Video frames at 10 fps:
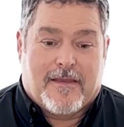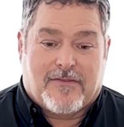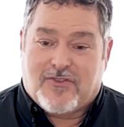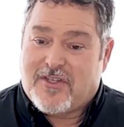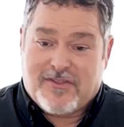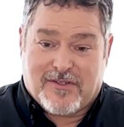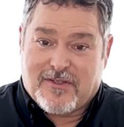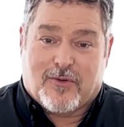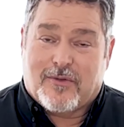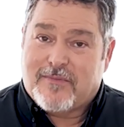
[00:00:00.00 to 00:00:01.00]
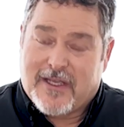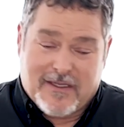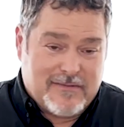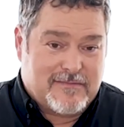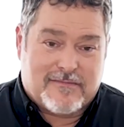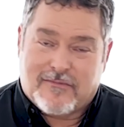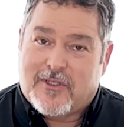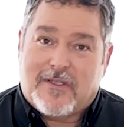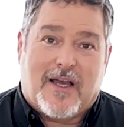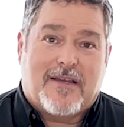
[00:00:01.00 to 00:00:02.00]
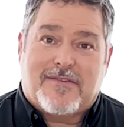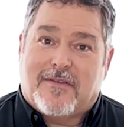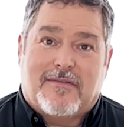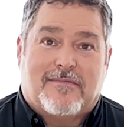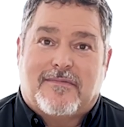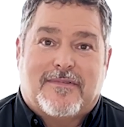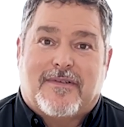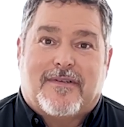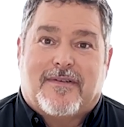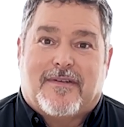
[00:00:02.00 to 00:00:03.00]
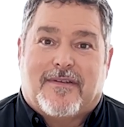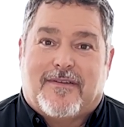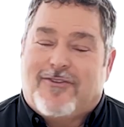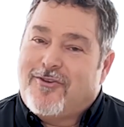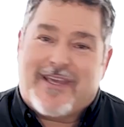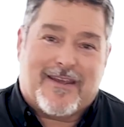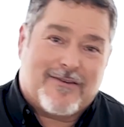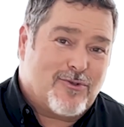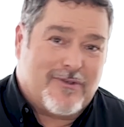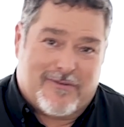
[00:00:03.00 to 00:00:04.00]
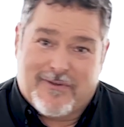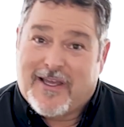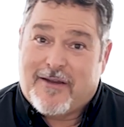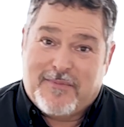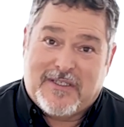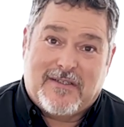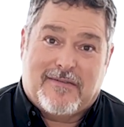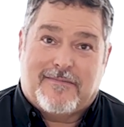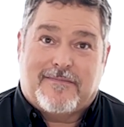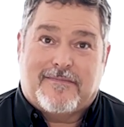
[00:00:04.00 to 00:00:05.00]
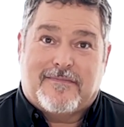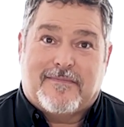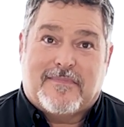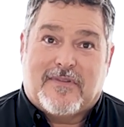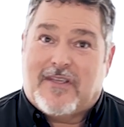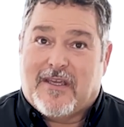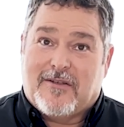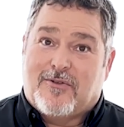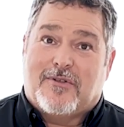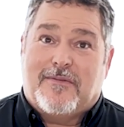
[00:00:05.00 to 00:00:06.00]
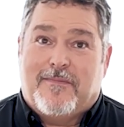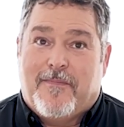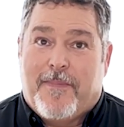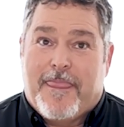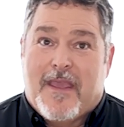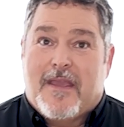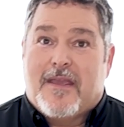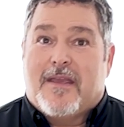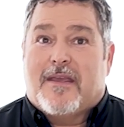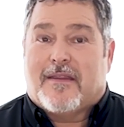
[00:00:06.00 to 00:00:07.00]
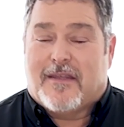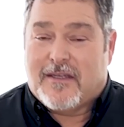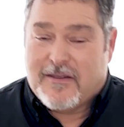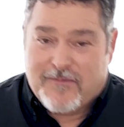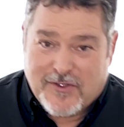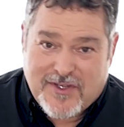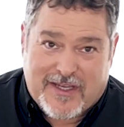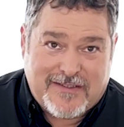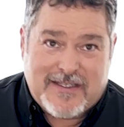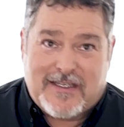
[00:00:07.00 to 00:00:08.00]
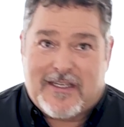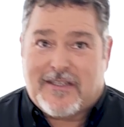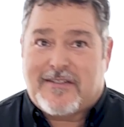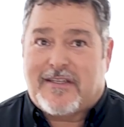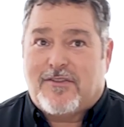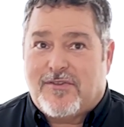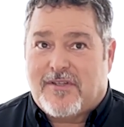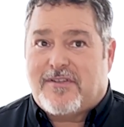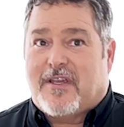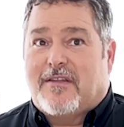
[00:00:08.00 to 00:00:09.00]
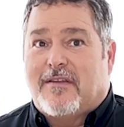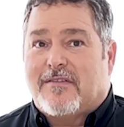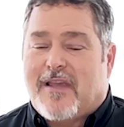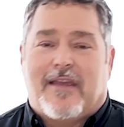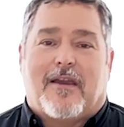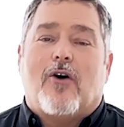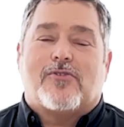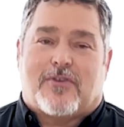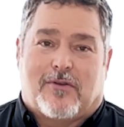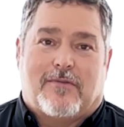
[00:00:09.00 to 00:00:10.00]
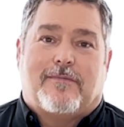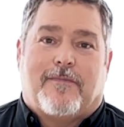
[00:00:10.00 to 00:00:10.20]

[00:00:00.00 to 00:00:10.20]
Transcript: Jesus told them, hey, realize it. You can't do it without me. Can't do it. Then in verse 18, he continues to say this Hey, also,